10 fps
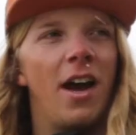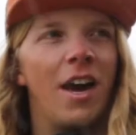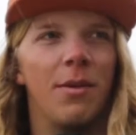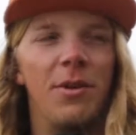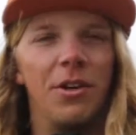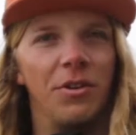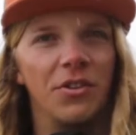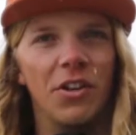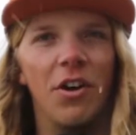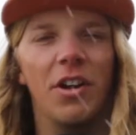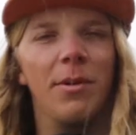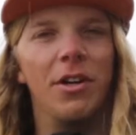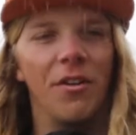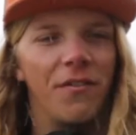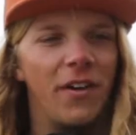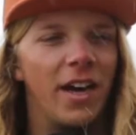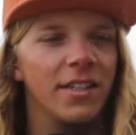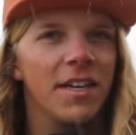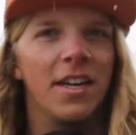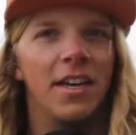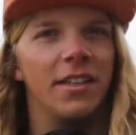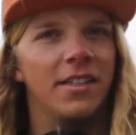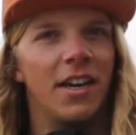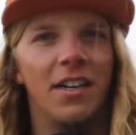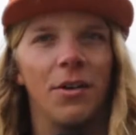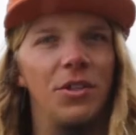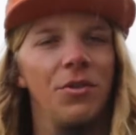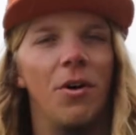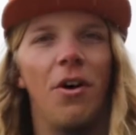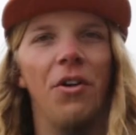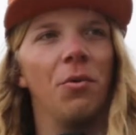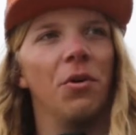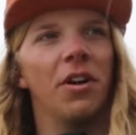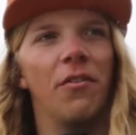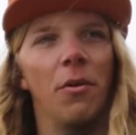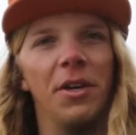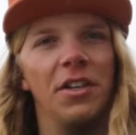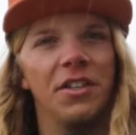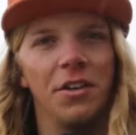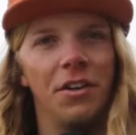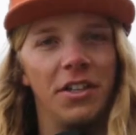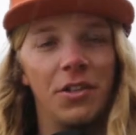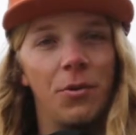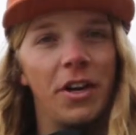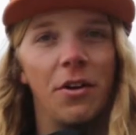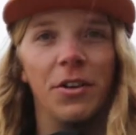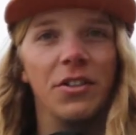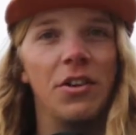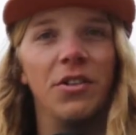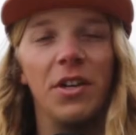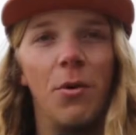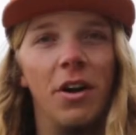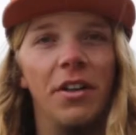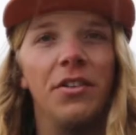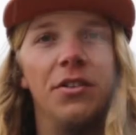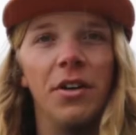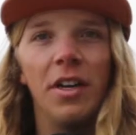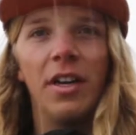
I could be going slow, I could be going fast, and the side cut would do all the work for me to turn as quick or as slow as I wanted to.